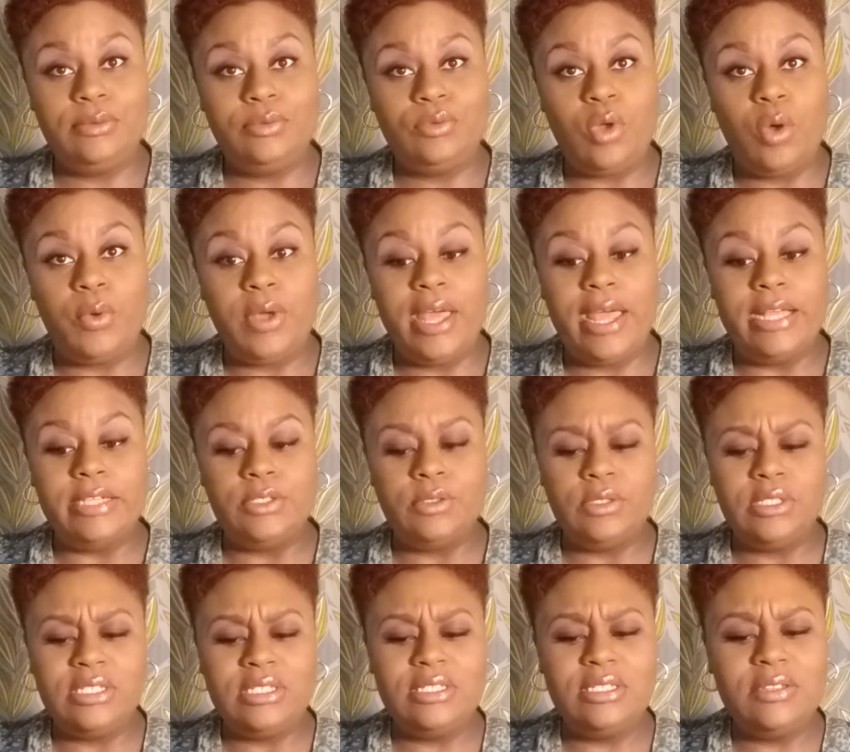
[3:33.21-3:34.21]
Okay, so
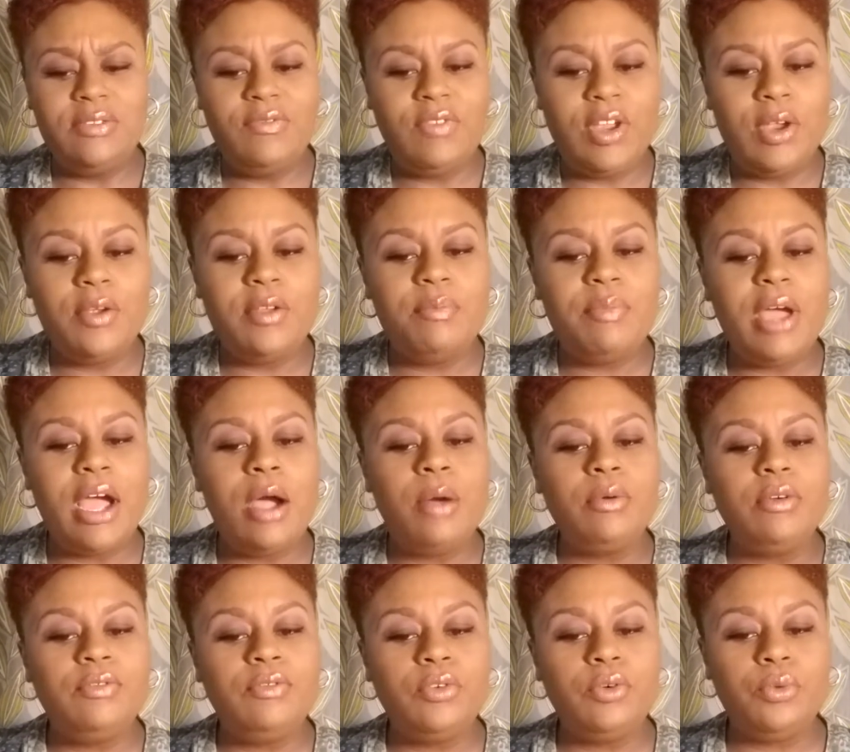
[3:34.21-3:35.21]
this is a very
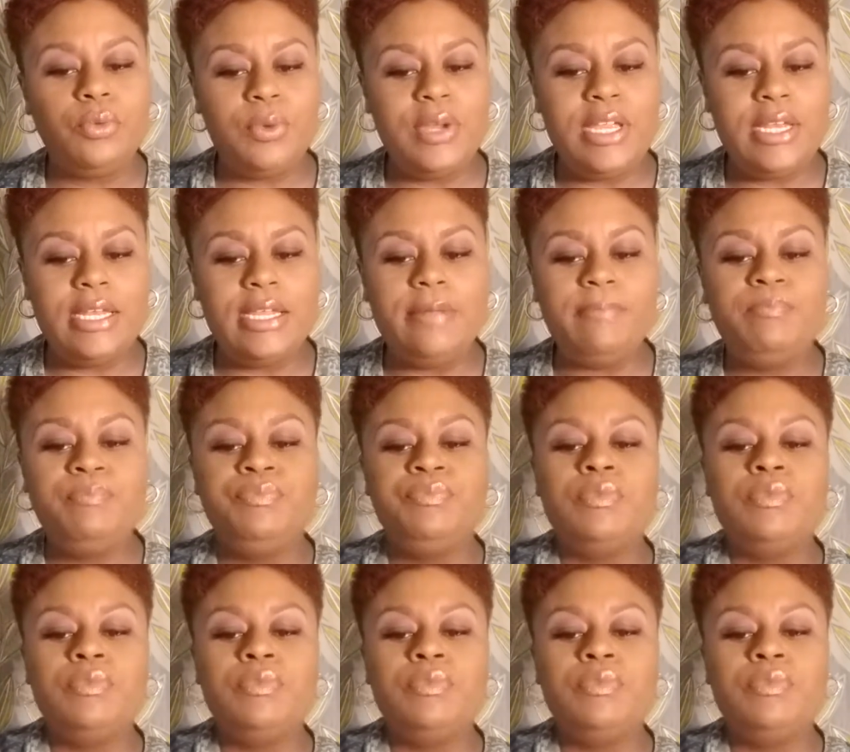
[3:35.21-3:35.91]
powerful reading.